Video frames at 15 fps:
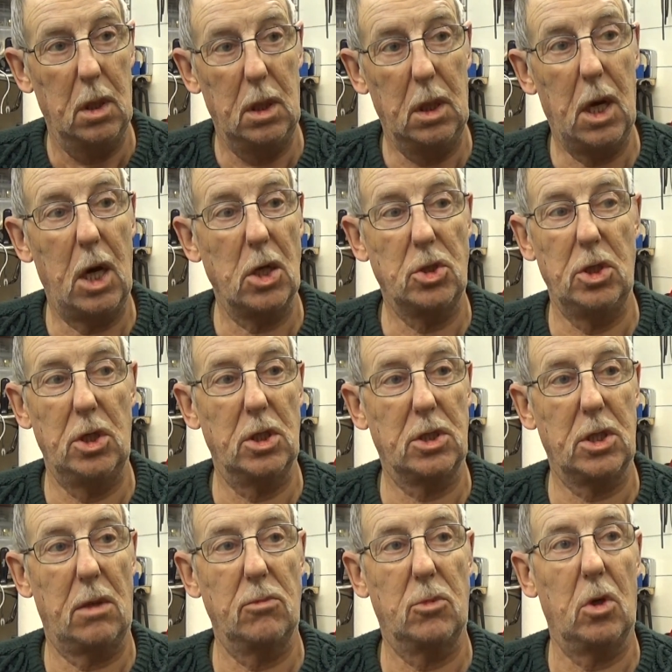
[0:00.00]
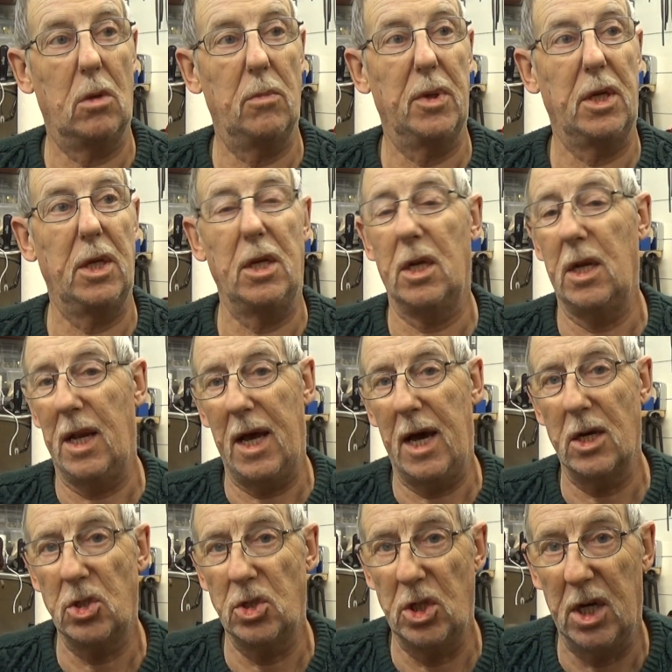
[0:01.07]
last year sometime, beginning of
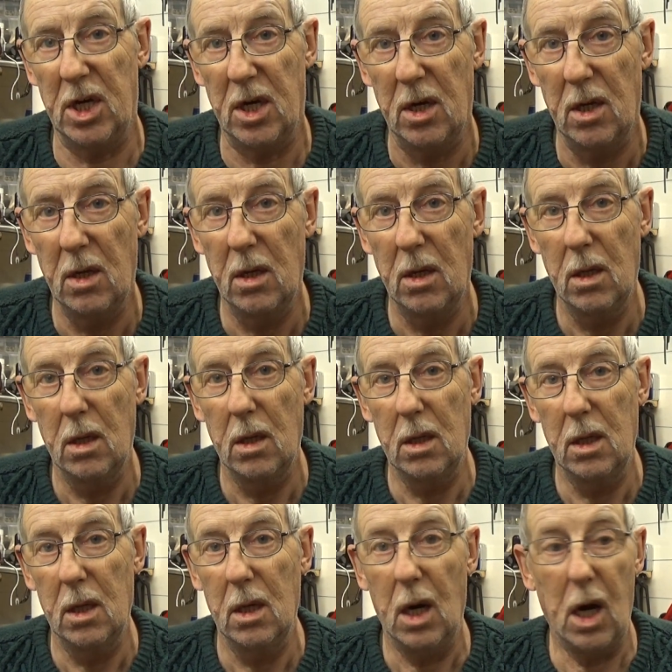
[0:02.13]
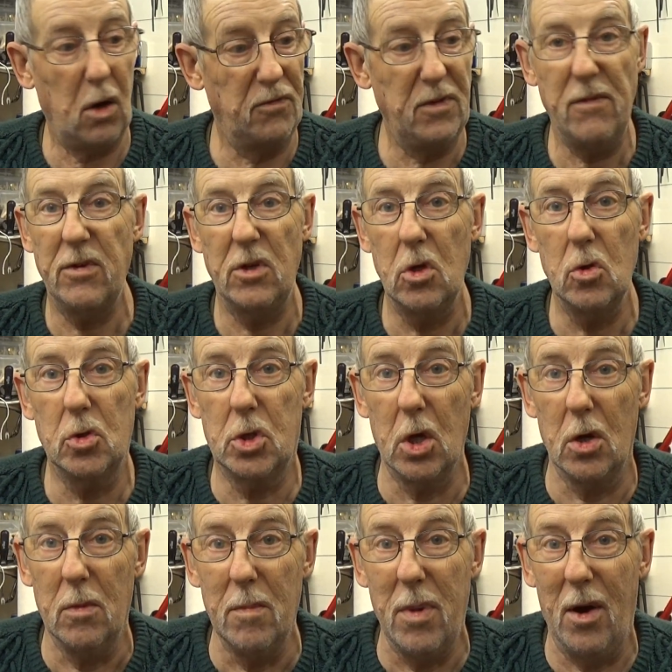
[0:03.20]
last year, I've never used
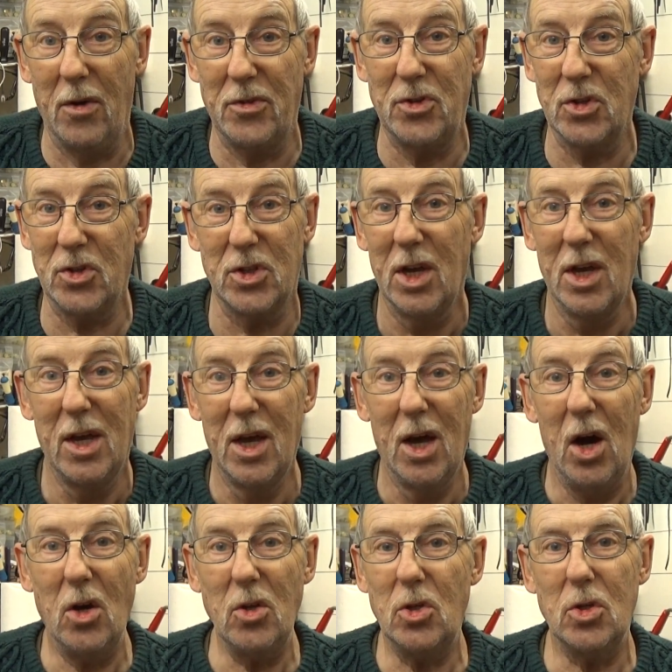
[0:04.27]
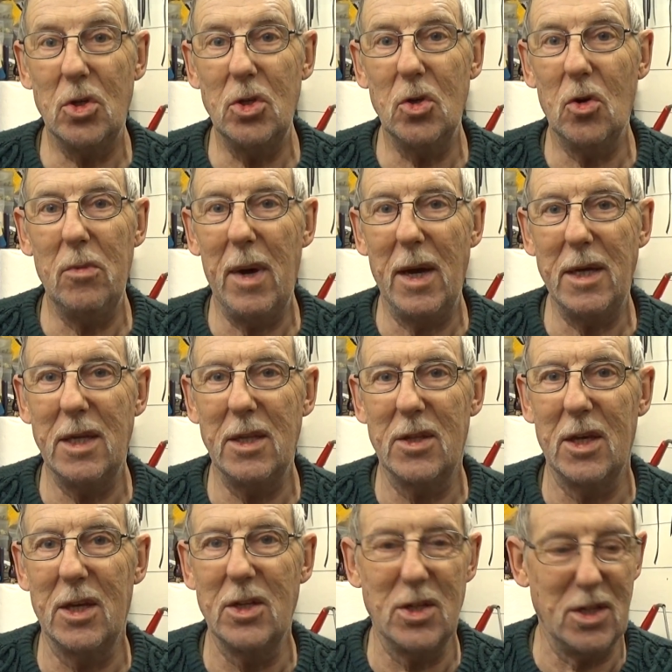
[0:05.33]
them. I just enjoy making
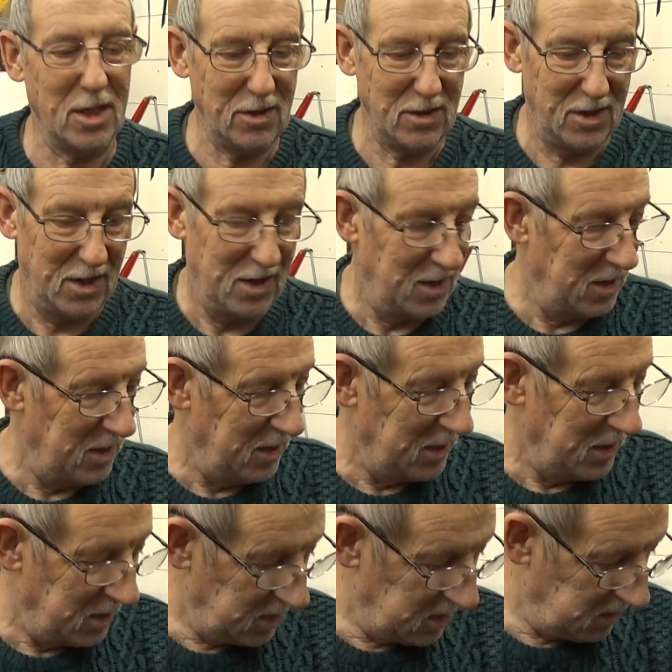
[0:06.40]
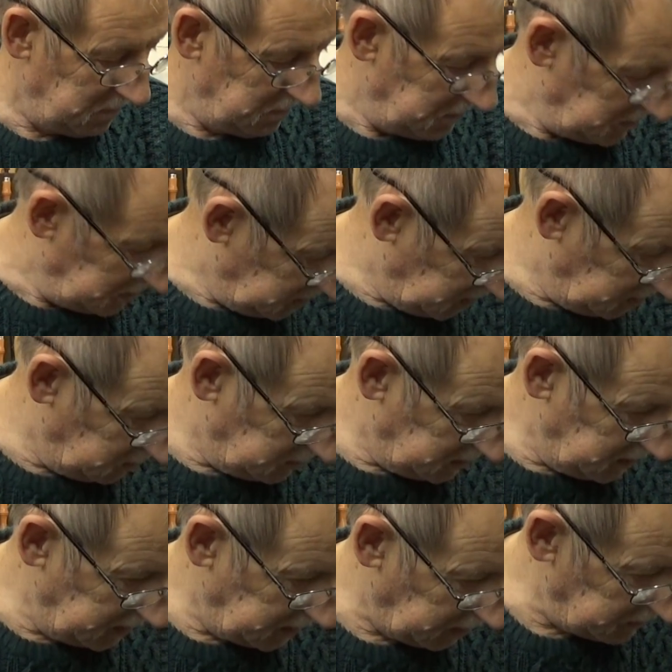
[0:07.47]
things, you know. So
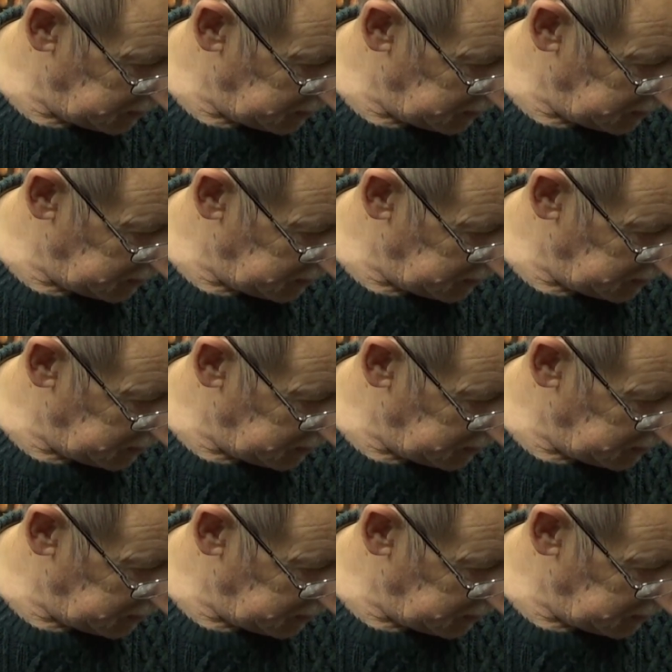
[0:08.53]
there you go,